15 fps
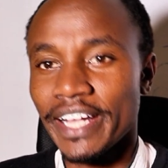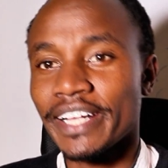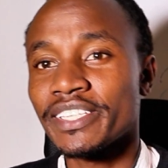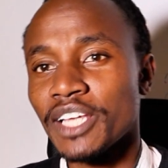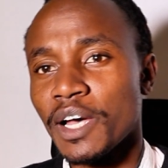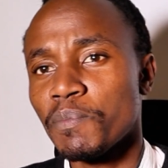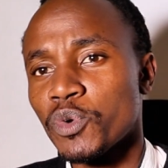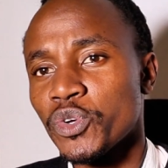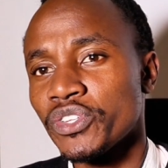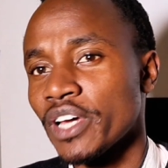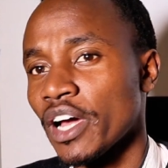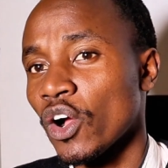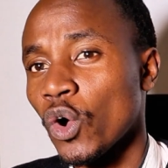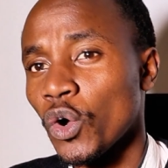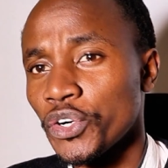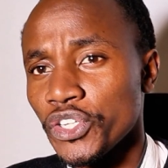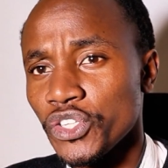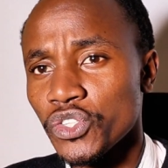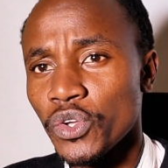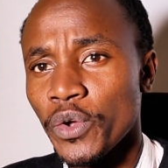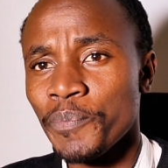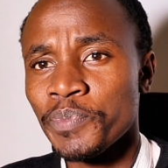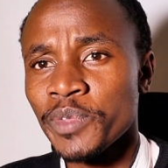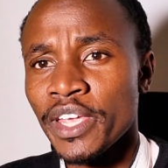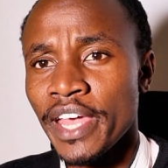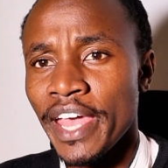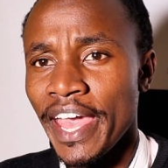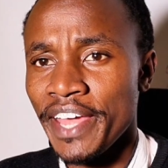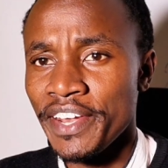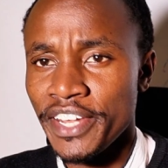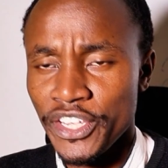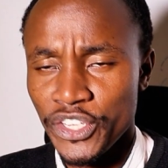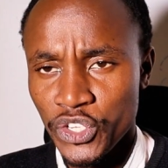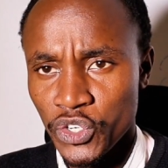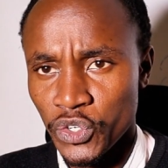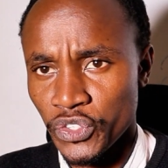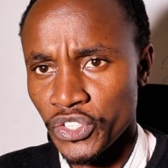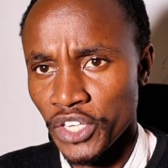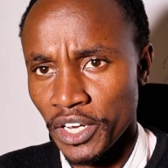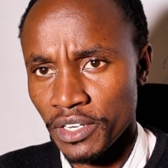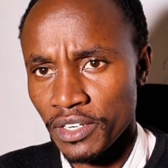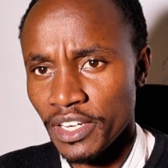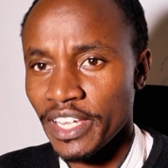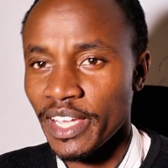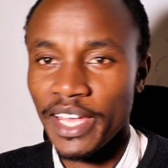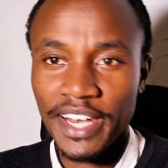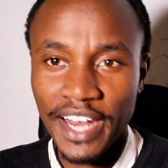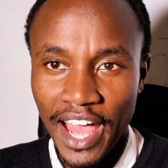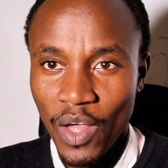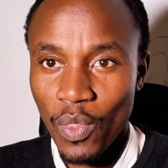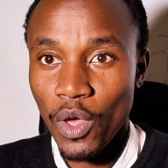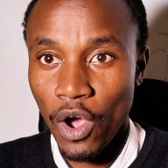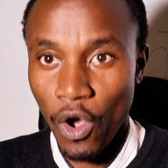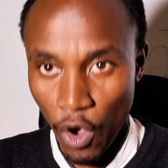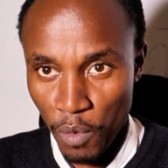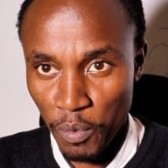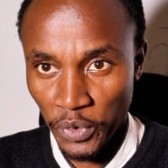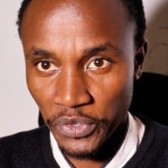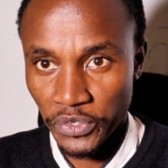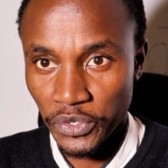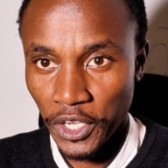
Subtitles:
Examples are cortisol and estrogen and other hormones.